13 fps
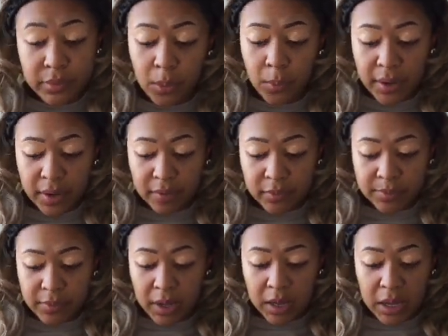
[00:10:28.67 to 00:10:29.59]
whatever.
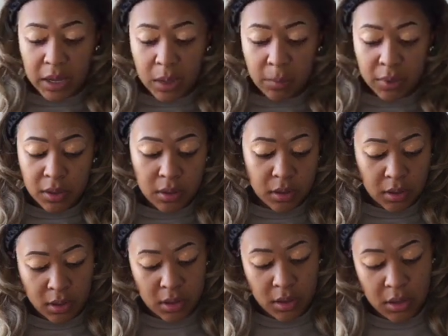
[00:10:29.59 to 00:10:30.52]
And
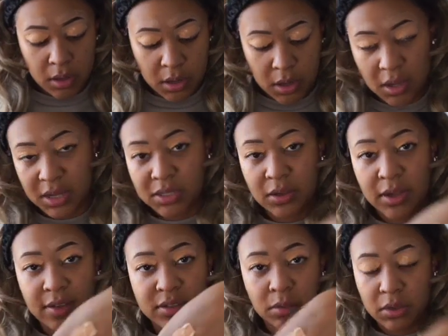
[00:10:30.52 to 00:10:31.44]
then I still
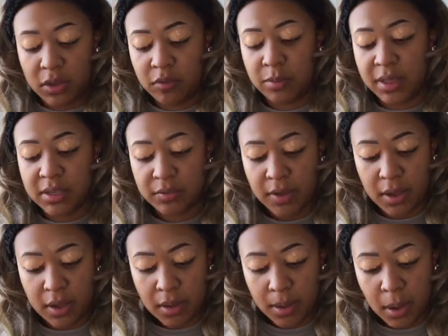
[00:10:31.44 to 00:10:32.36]
have some left, but that's
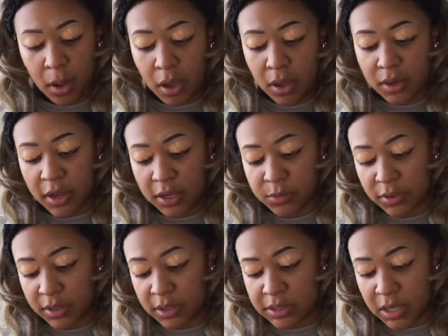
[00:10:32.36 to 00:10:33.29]
fine. Next, we're
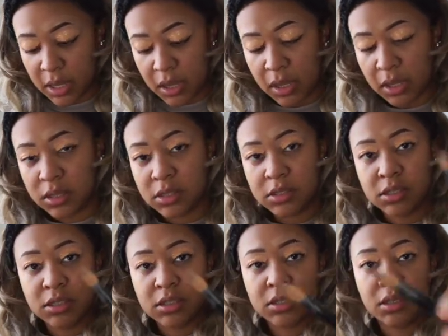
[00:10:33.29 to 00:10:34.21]
gonna take, it's
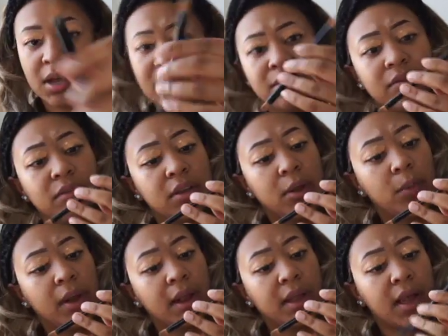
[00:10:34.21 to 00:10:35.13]
just I don't even know
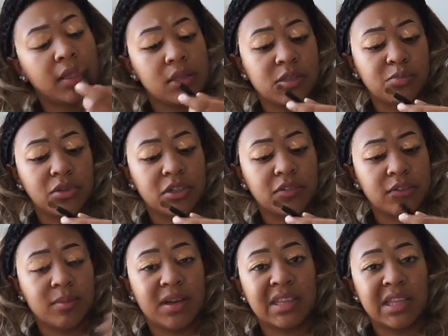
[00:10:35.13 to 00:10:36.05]
where I got this brush
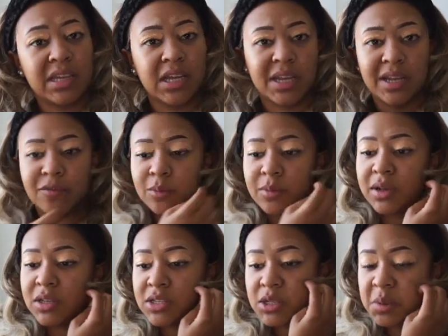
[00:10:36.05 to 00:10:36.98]
from. I think I got it from like
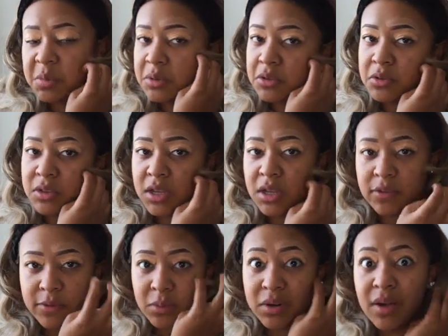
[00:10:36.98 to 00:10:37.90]
a cheap little thing
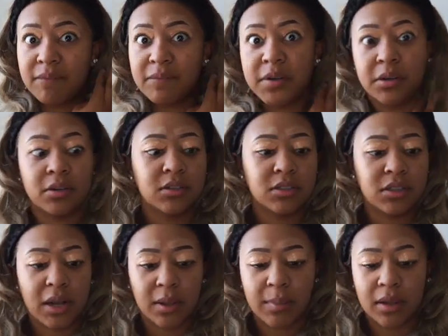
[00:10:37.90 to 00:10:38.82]
from when I first
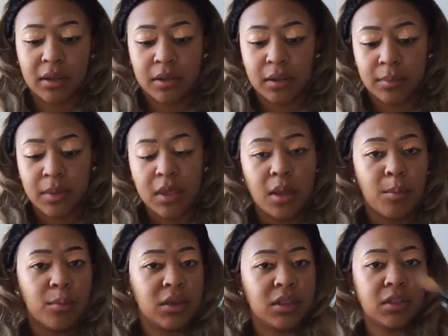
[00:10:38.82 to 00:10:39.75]
started makeup.
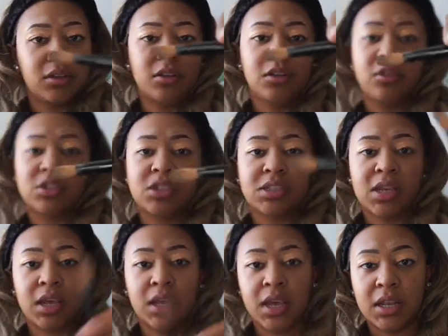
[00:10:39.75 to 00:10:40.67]
But literally, you could just
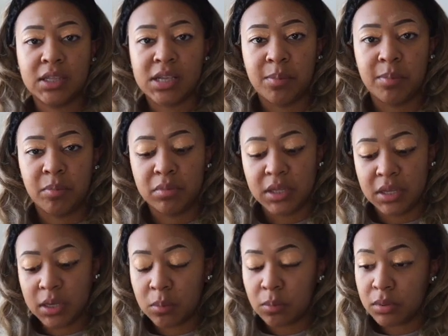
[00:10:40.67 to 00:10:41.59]
take any type of
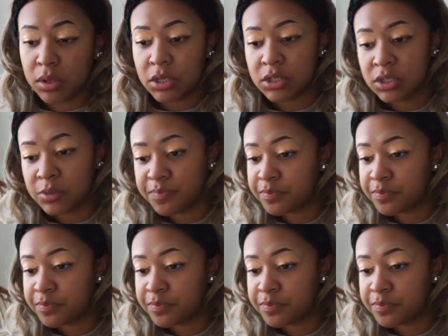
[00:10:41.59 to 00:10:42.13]
blending brush,